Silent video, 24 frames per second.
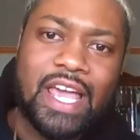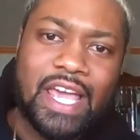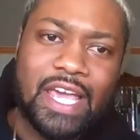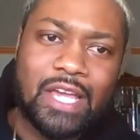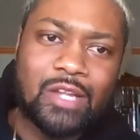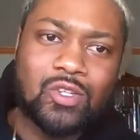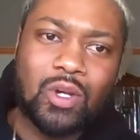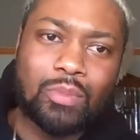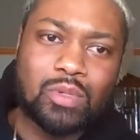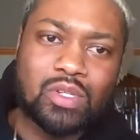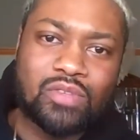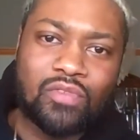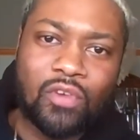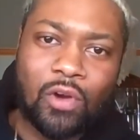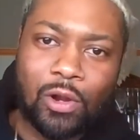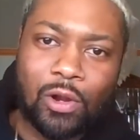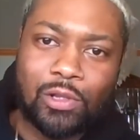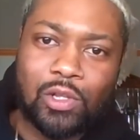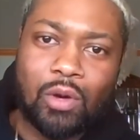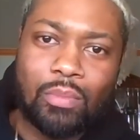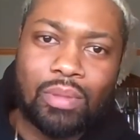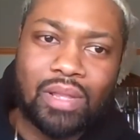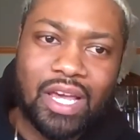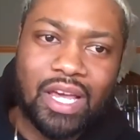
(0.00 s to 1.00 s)
in terms of our
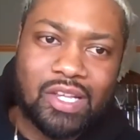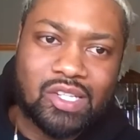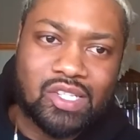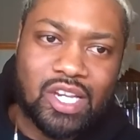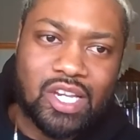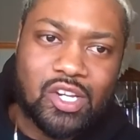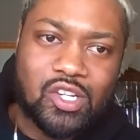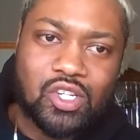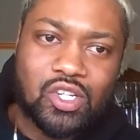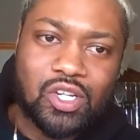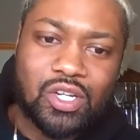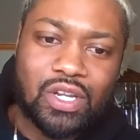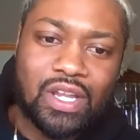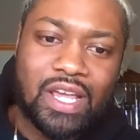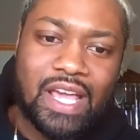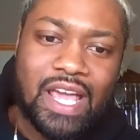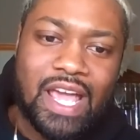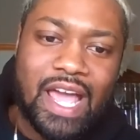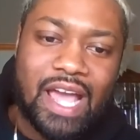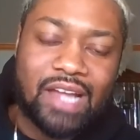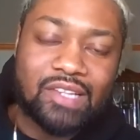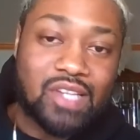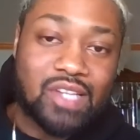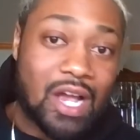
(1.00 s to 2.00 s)
globalization,
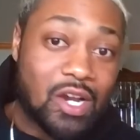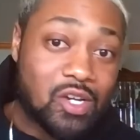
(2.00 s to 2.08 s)
it's